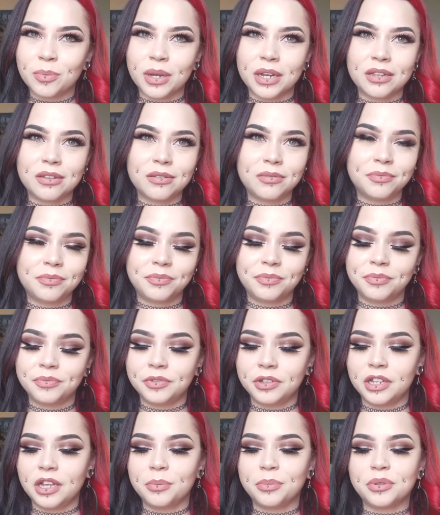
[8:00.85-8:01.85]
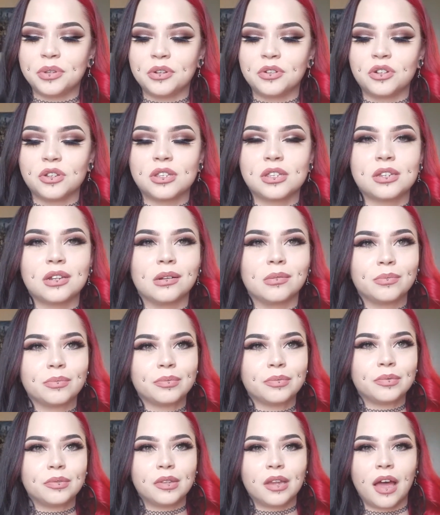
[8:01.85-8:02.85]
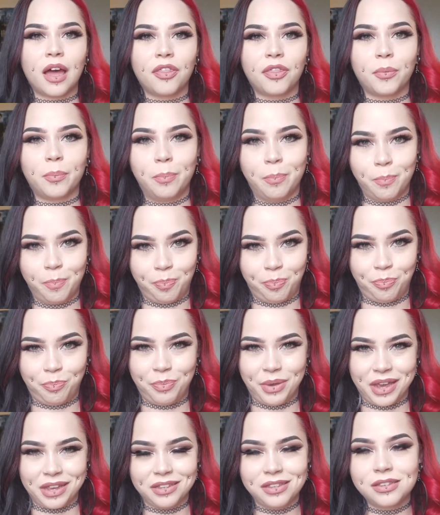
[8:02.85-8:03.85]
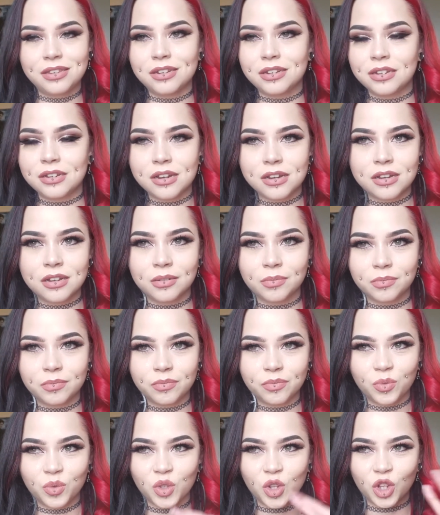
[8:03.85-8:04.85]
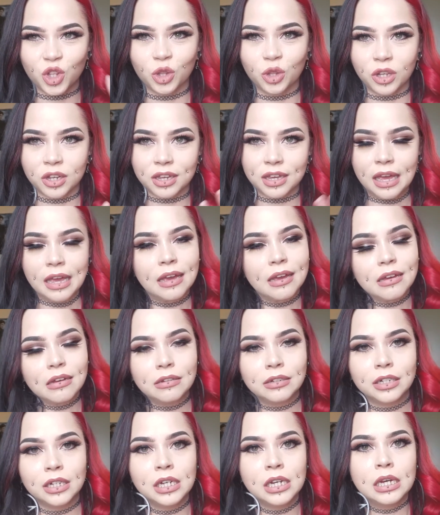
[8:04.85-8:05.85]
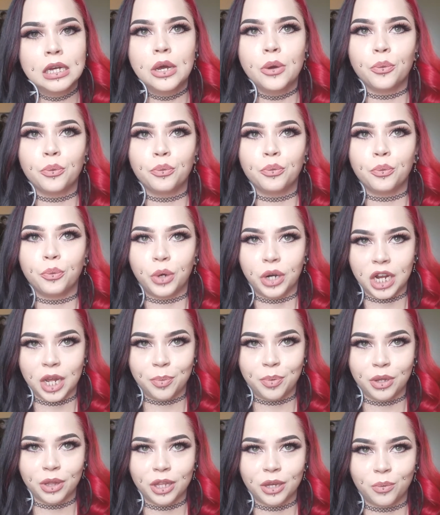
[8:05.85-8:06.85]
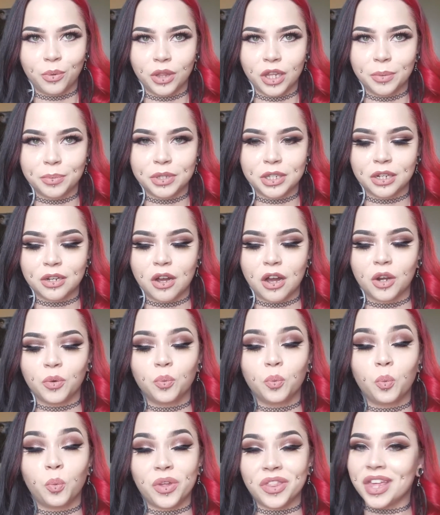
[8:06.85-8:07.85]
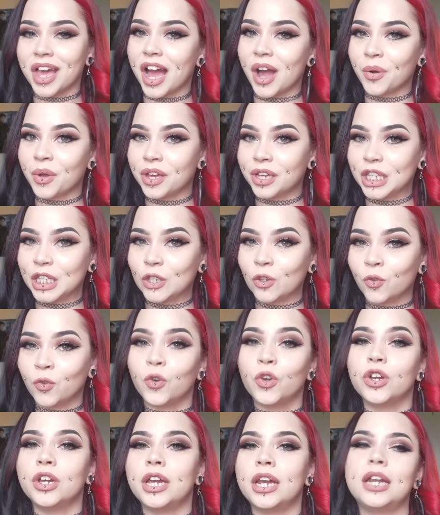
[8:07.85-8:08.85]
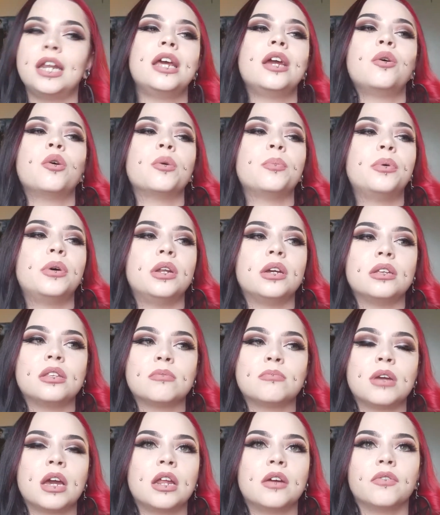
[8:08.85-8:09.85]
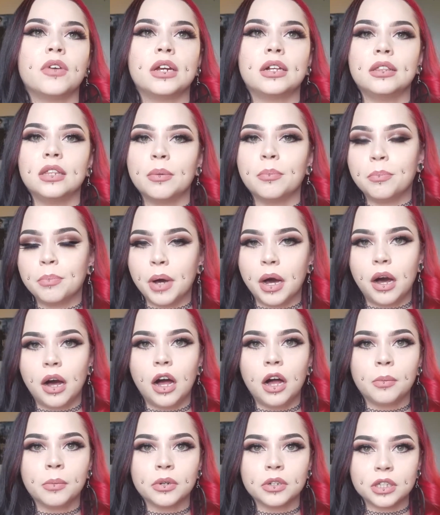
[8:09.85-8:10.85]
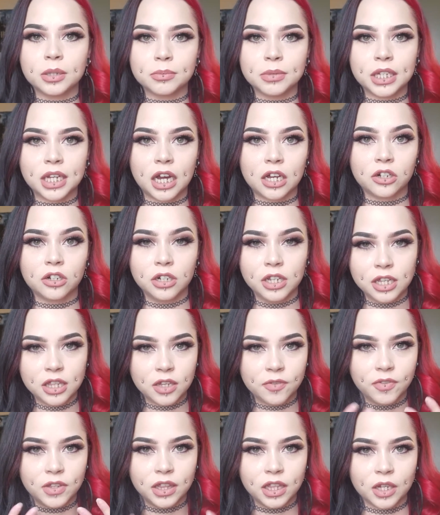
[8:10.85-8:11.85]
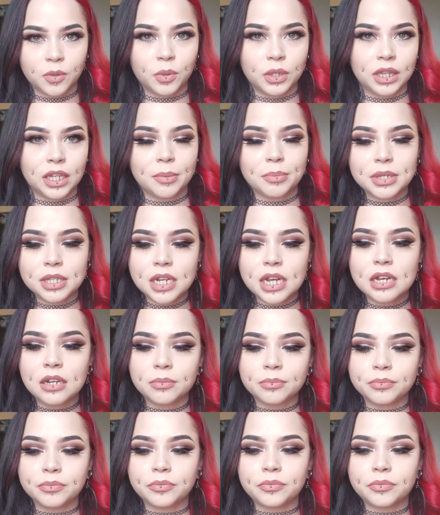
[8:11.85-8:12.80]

My lips are just not the best looking when I put liquid lipstick on without exfoliating or putting some kind of like lip balm or something underneath of the liquid lipstick.